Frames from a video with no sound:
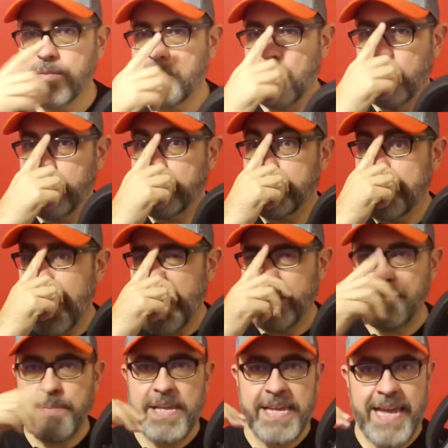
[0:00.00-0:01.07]
So it's
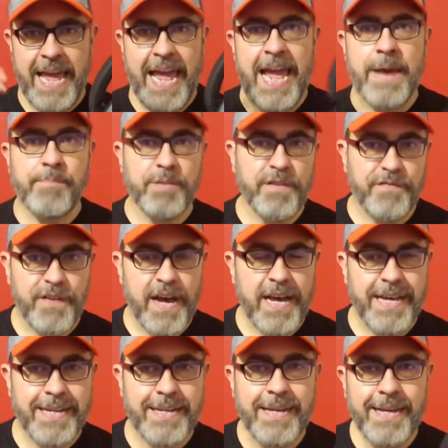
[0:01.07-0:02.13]
not being
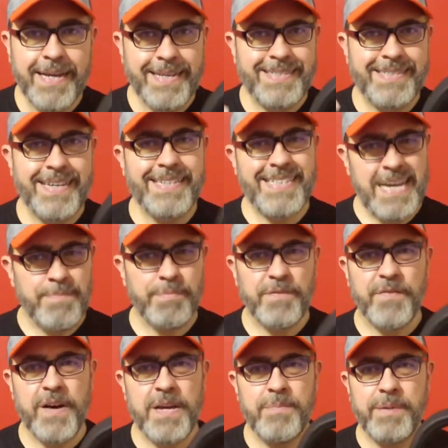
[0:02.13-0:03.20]
amplified. It says
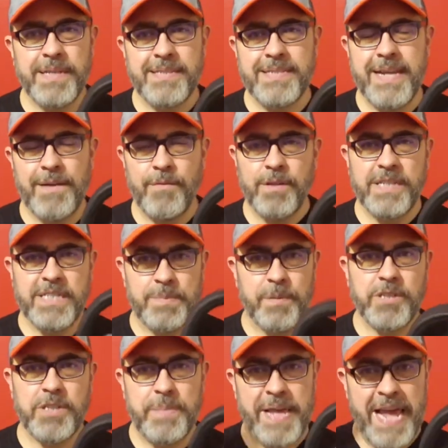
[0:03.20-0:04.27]
amplified, but it's not really
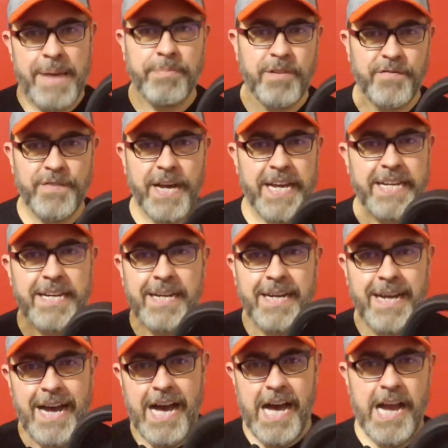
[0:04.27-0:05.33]
supposed to be amplified
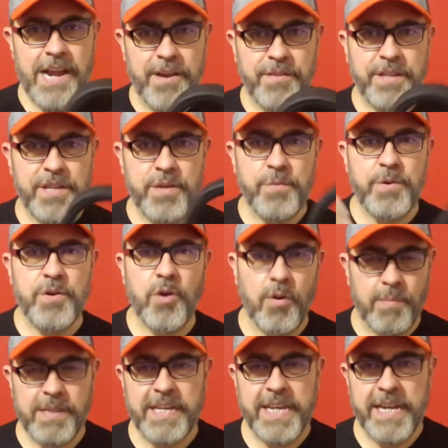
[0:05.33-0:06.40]
higher than you would
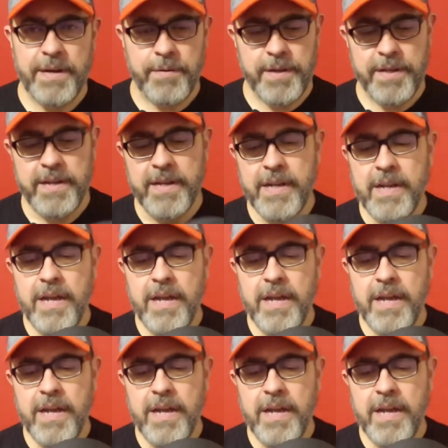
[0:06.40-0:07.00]
normally hear it.